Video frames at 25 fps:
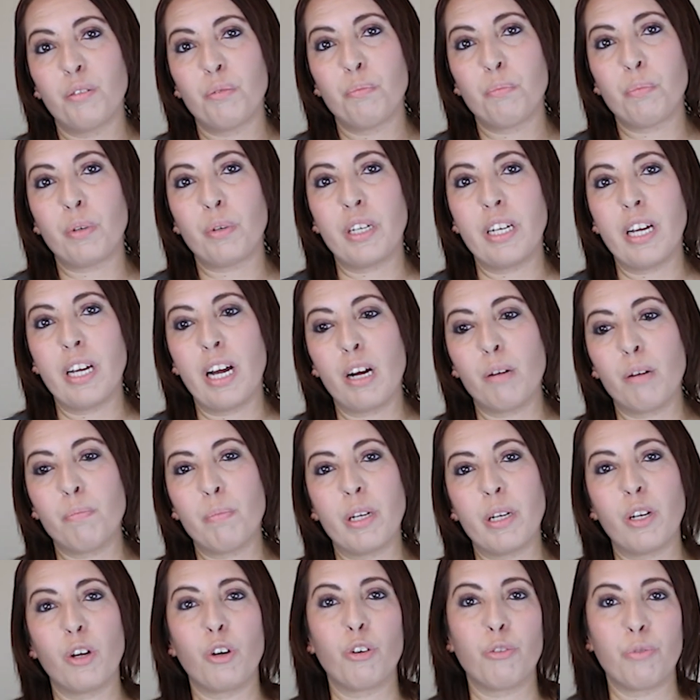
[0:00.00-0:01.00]
pre-op,
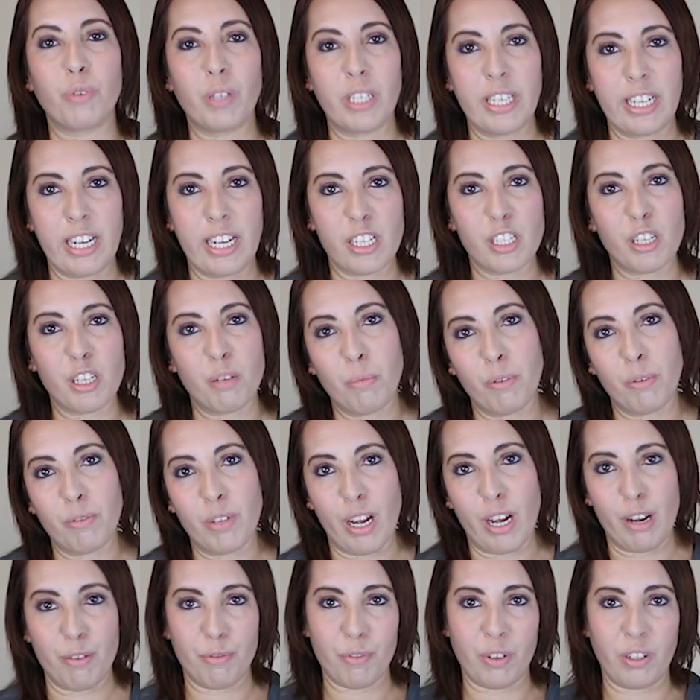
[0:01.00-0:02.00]
and hopefully get some of
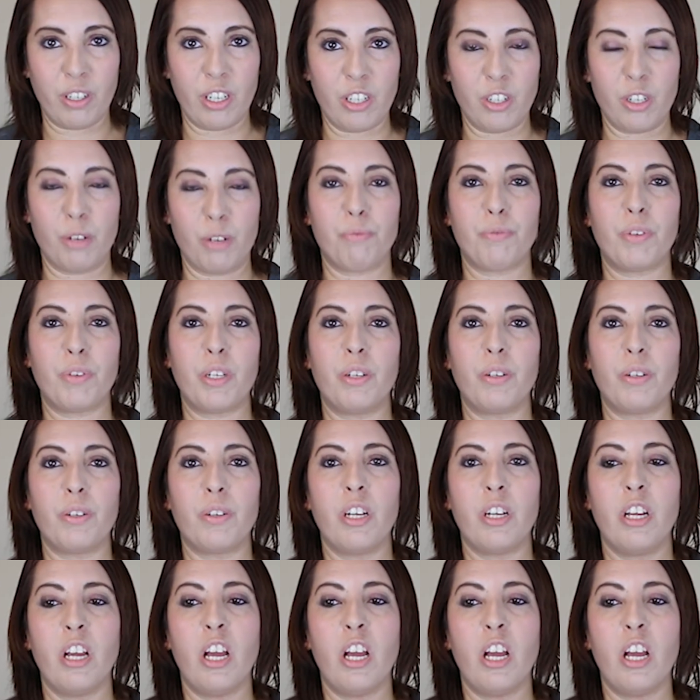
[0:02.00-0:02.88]
that footage up for you.